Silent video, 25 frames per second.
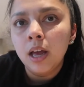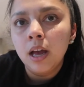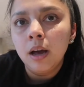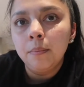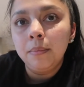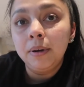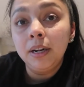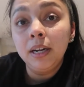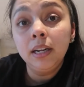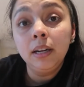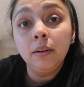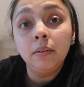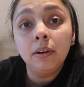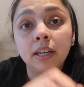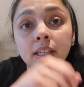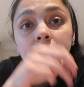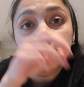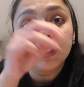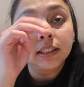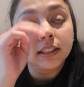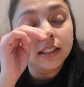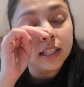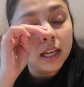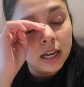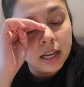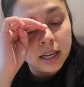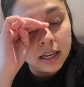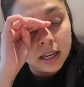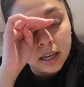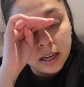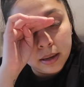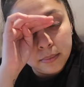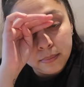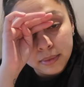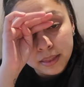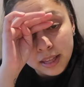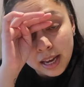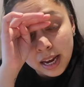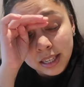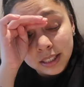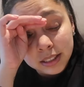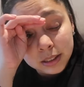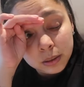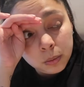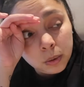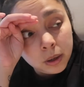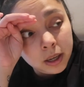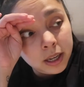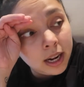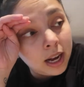But anyways, that
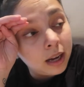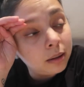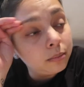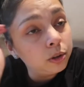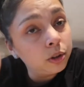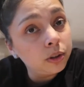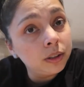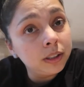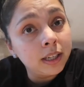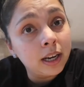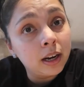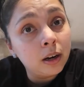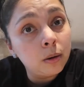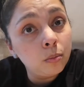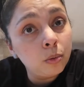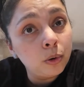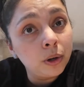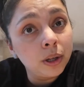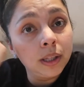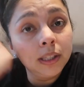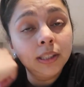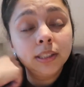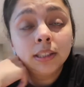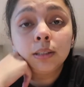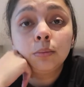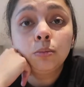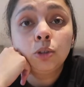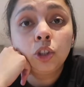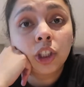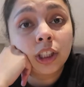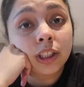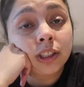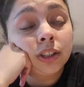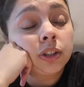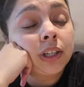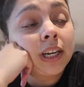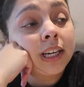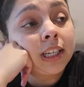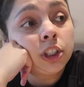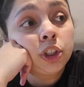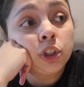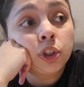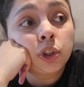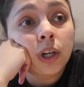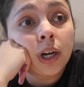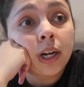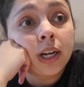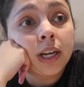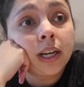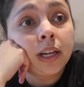is what I'm doing now. I'm boiling some chicken so I can
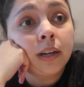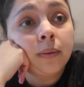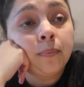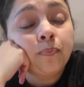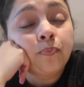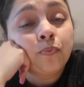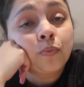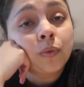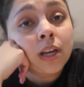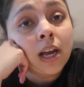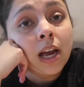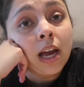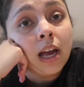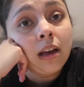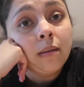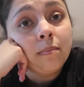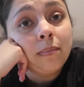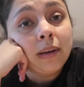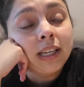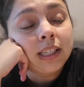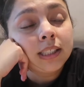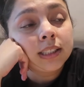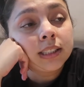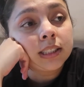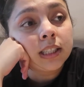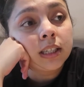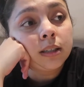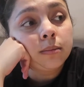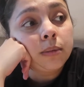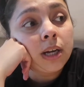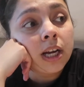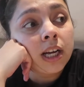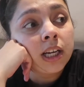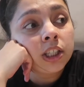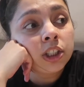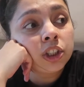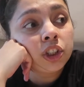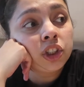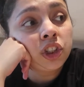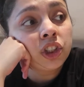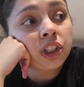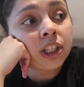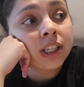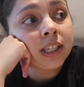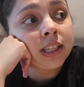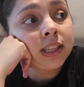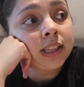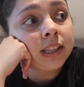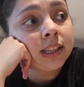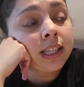shred it and make some
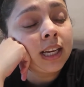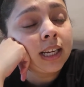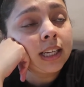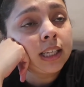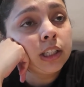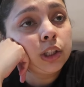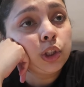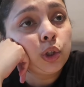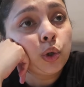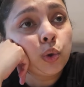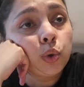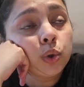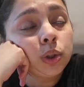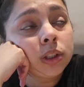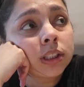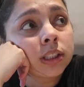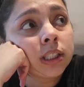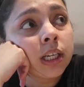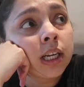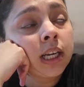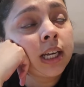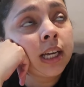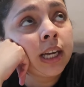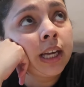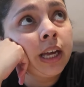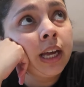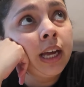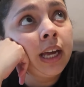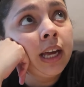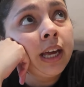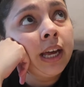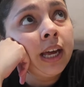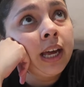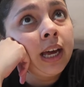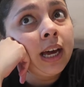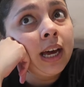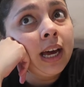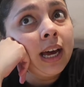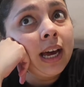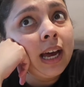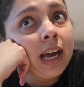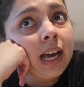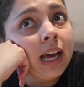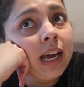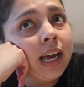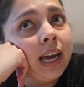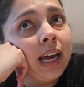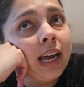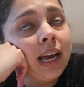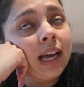chicken taquitos.
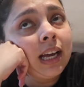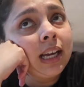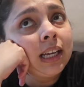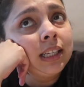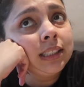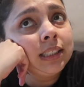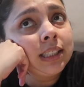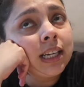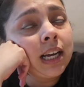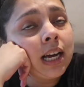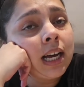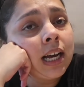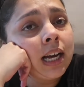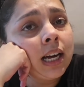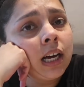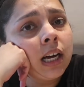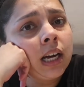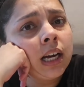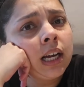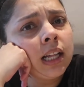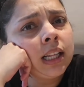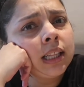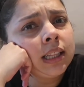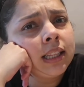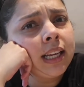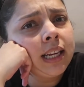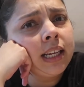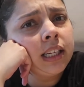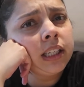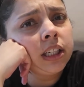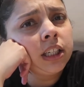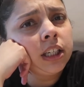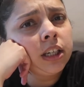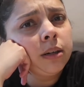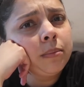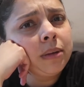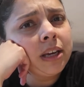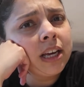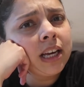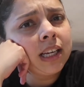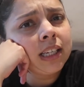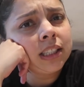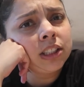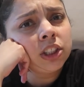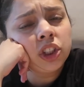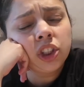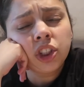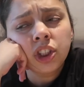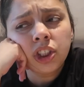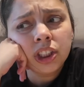And later Mia
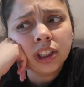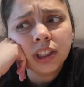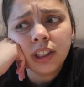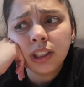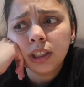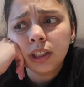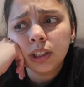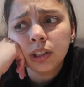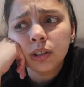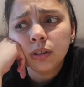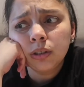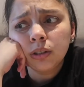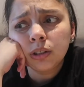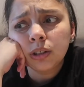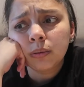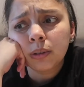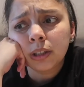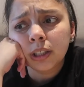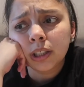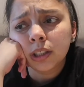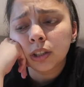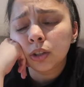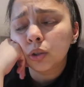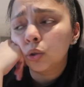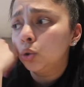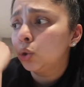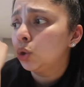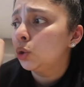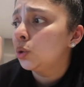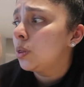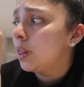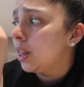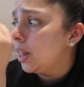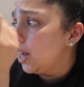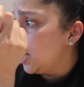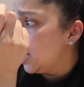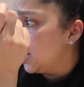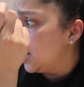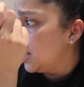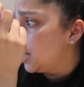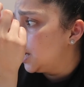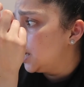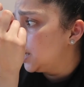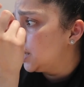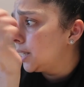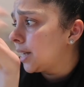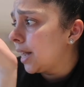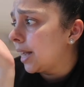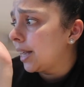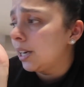has jiu-jitsu, so we're gonna go do
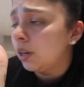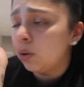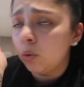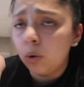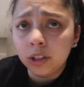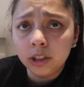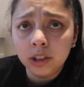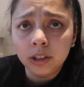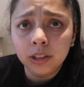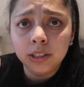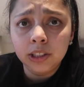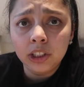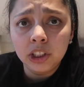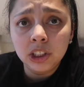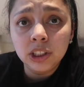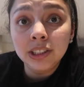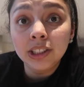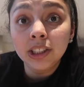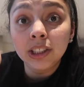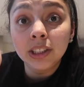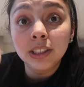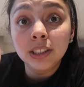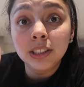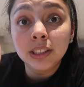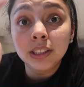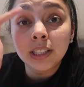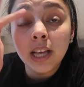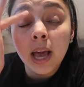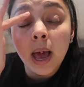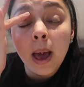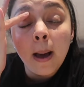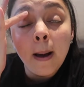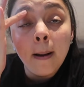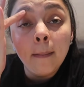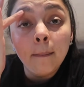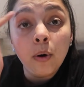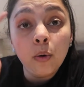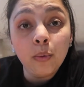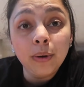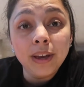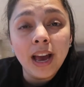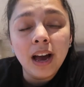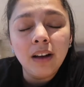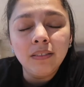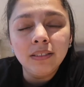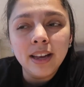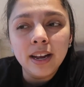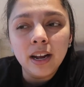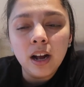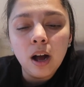that. I gotta wash the dishes, but we
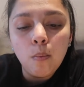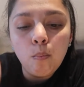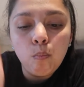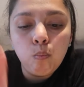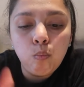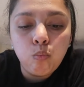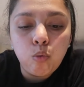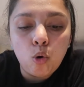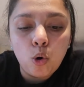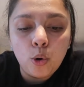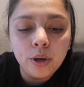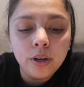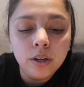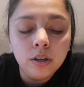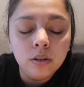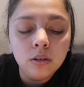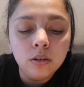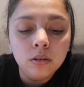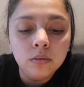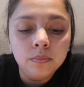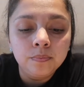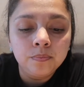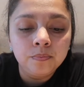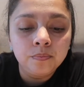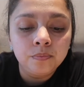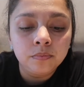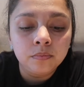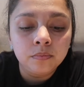have like a boil